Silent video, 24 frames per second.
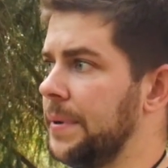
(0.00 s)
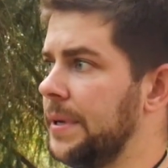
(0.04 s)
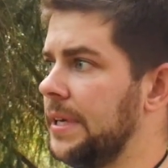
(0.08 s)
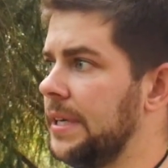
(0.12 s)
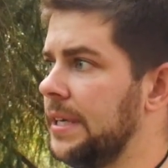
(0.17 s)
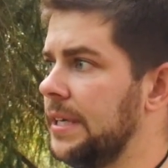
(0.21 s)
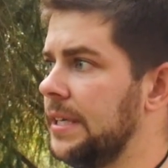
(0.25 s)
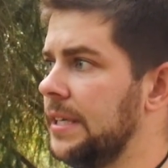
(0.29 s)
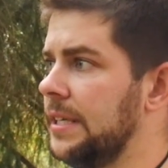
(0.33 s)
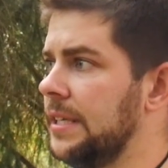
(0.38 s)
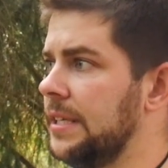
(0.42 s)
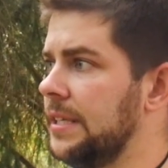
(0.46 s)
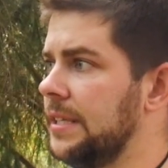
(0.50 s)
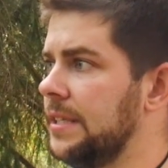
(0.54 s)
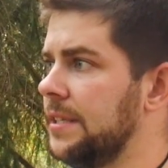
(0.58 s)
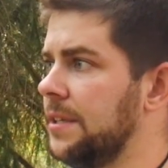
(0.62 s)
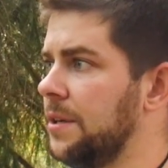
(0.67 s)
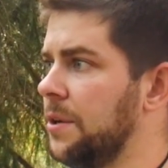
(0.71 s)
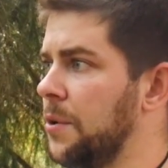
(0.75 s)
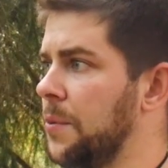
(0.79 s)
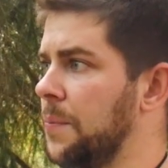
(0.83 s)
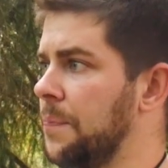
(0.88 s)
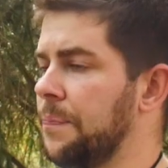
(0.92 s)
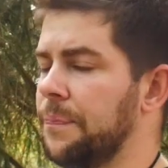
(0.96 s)

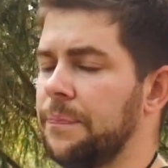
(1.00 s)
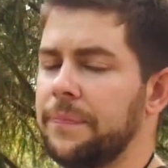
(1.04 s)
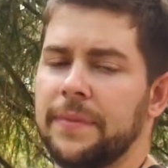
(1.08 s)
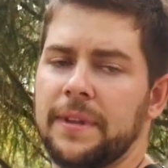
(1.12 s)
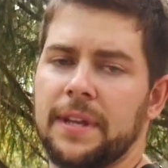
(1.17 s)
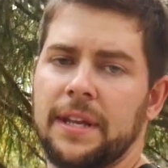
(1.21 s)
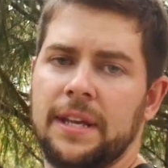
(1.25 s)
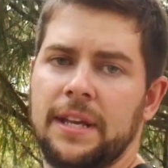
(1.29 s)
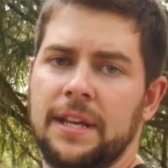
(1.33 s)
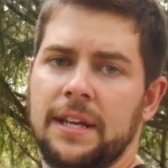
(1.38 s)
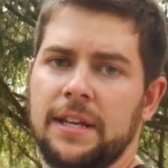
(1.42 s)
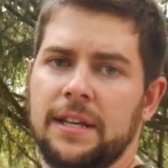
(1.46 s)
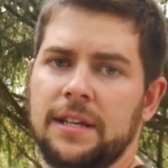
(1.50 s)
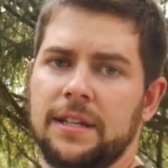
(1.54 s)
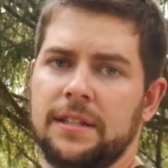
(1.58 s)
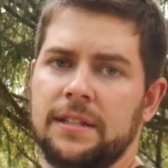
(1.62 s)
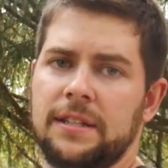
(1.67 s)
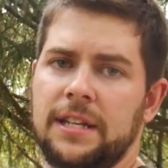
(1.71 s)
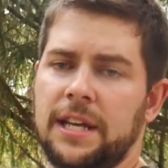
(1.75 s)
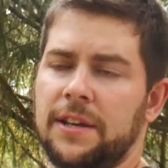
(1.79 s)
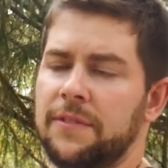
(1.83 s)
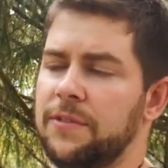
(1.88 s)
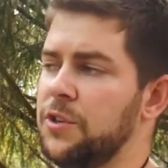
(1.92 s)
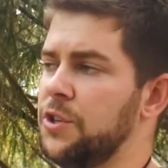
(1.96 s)

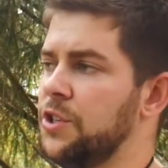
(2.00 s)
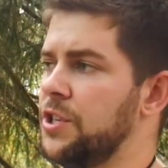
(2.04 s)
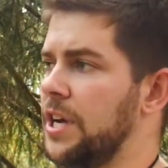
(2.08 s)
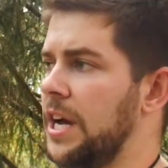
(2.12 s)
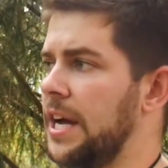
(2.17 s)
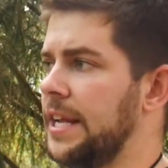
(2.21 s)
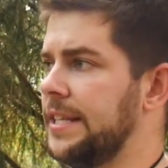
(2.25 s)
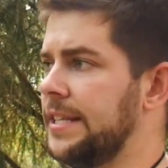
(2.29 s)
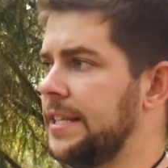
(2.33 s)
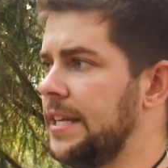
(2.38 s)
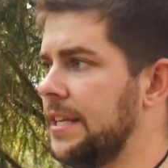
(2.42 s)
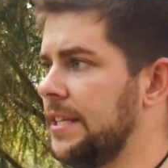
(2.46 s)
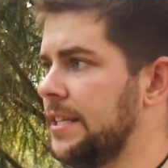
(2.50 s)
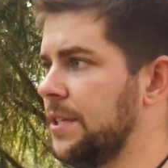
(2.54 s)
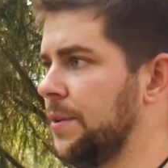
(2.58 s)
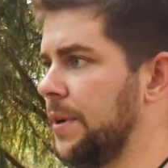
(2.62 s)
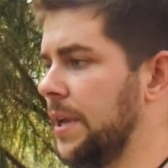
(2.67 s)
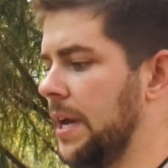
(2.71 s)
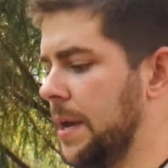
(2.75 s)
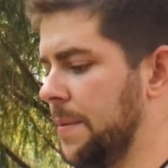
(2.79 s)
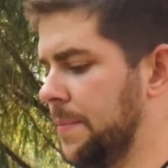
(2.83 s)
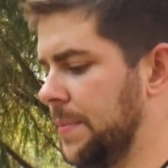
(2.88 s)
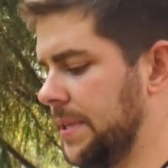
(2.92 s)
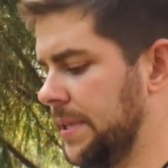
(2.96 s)
So take a few shots, see
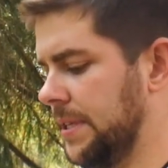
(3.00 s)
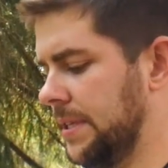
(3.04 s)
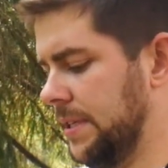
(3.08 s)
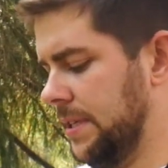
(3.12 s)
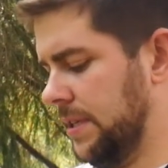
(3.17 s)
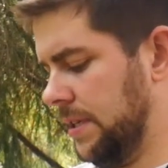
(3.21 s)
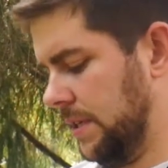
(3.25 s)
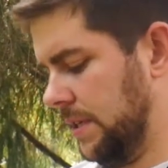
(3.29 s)
what happens.